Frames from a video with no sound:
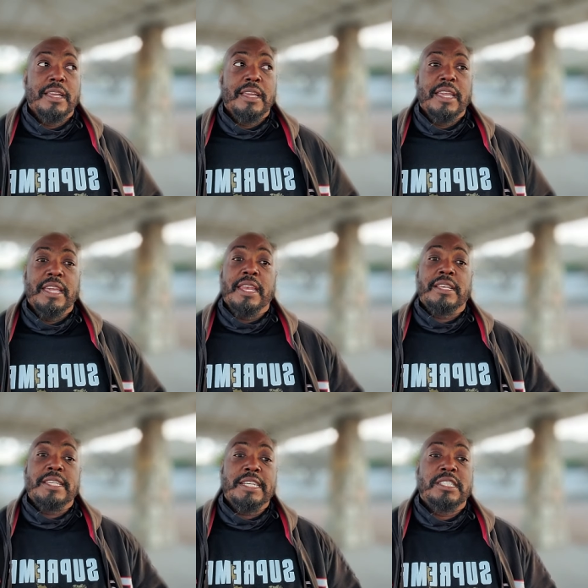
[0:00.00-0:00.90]
and
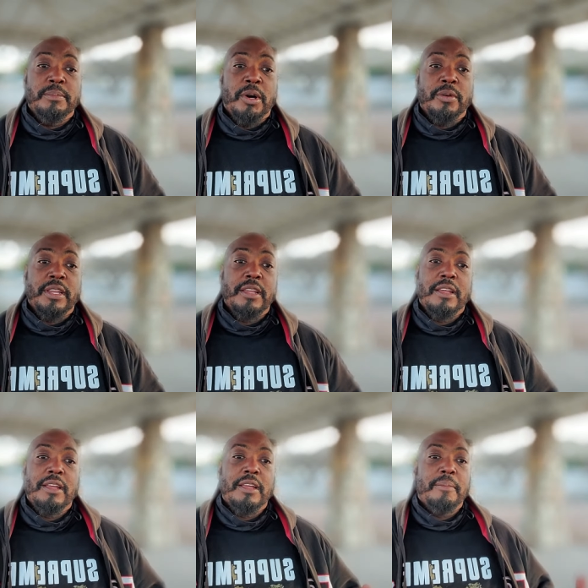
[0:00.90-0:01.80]
testimony
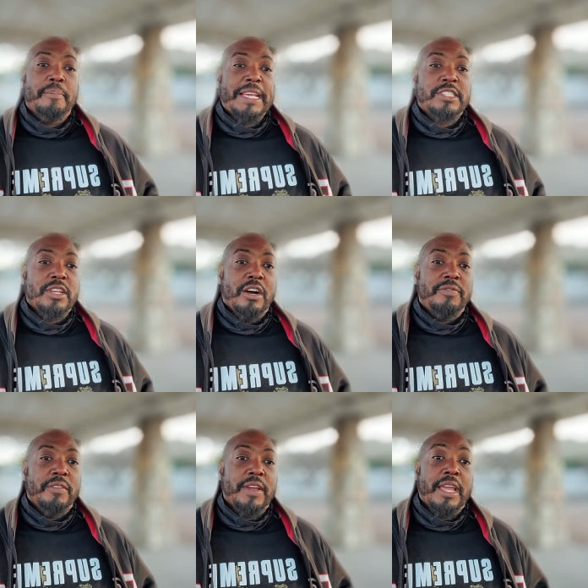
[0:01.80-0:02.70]
based off
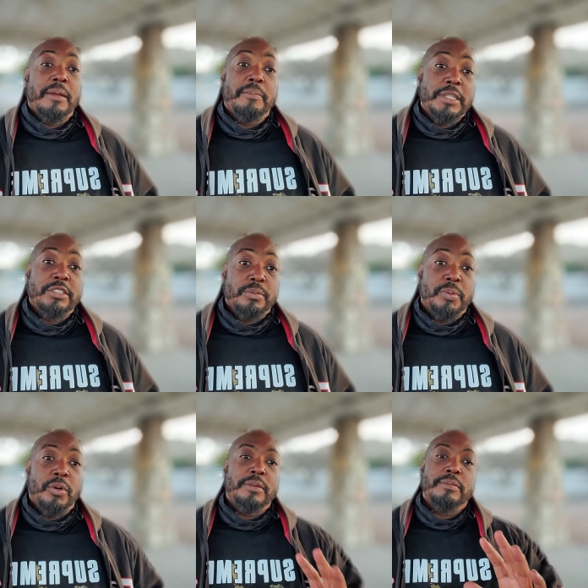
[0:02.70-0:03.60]
of a police report.